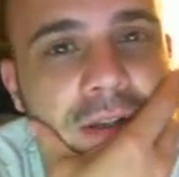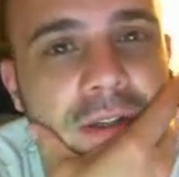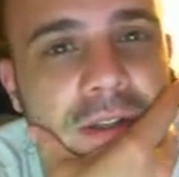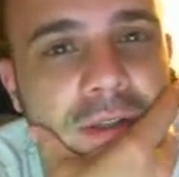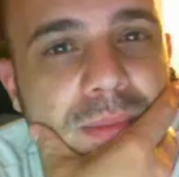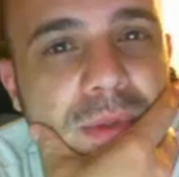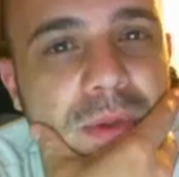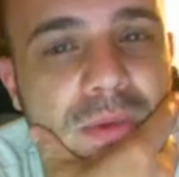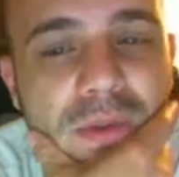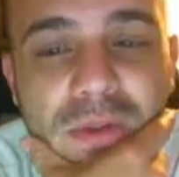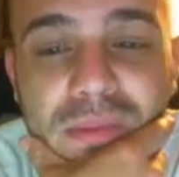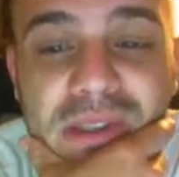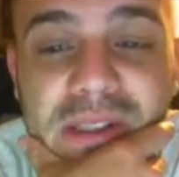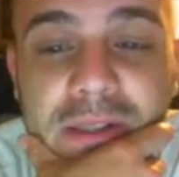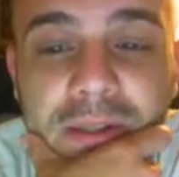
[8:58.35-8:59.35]
supposed to
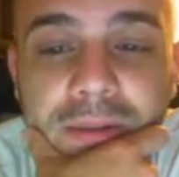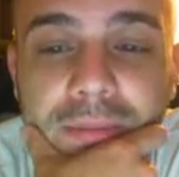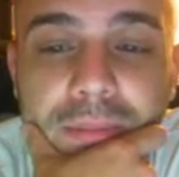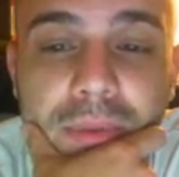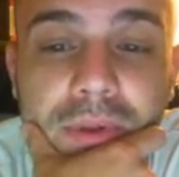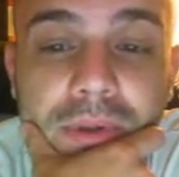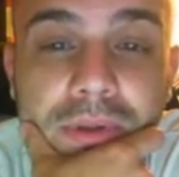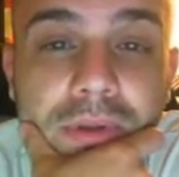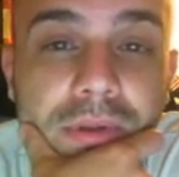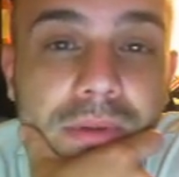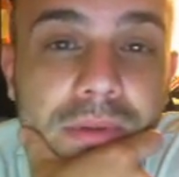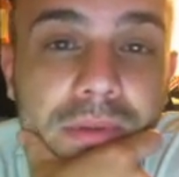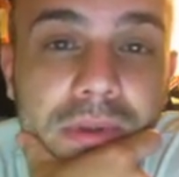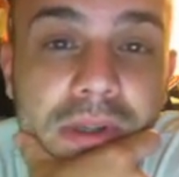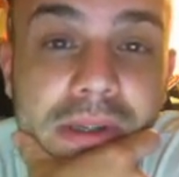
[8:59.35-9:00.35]
be, but
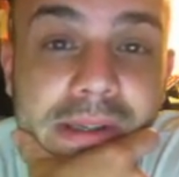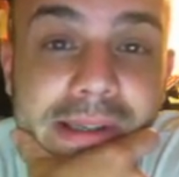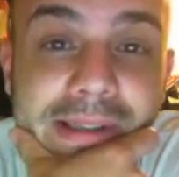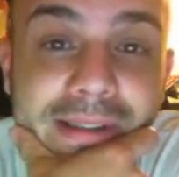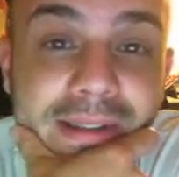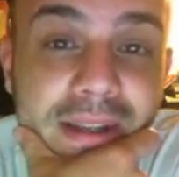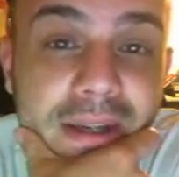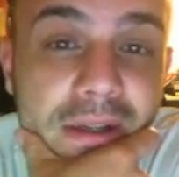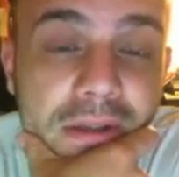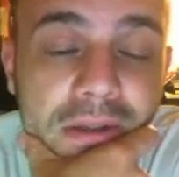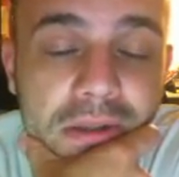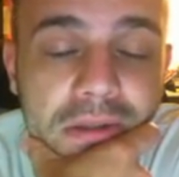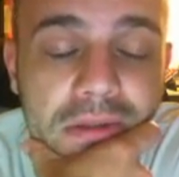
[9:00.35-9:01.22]
it is there.